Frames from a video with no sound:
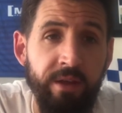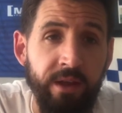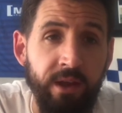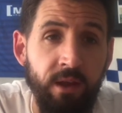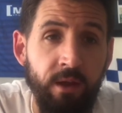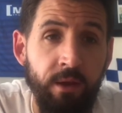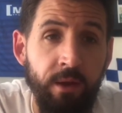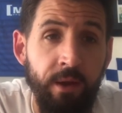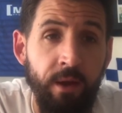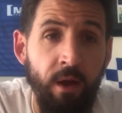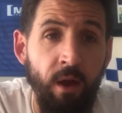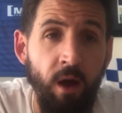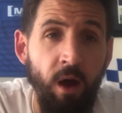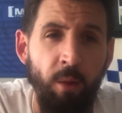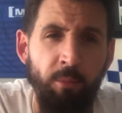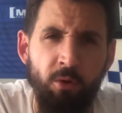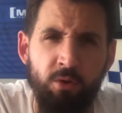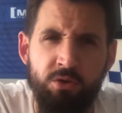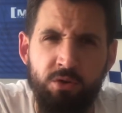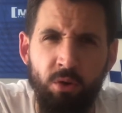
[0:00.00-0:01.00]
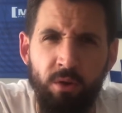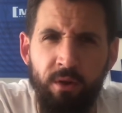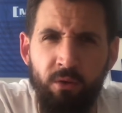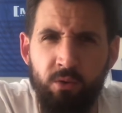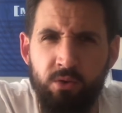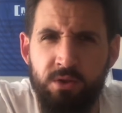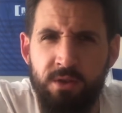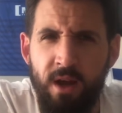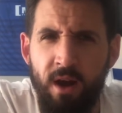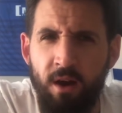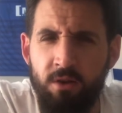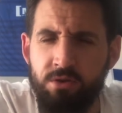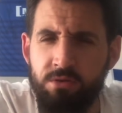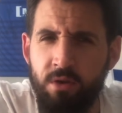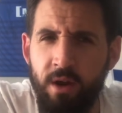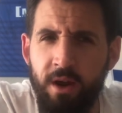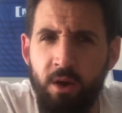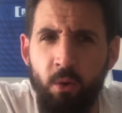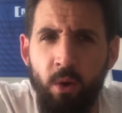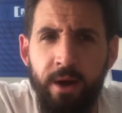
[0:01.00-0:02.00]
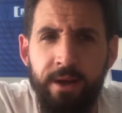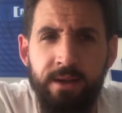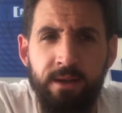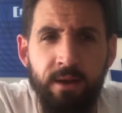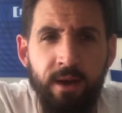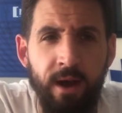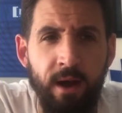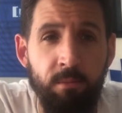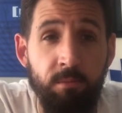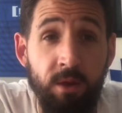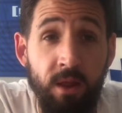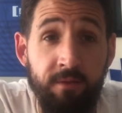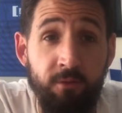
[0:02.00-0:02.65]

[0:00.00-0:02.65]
I'm not sure they'll all start straight away, but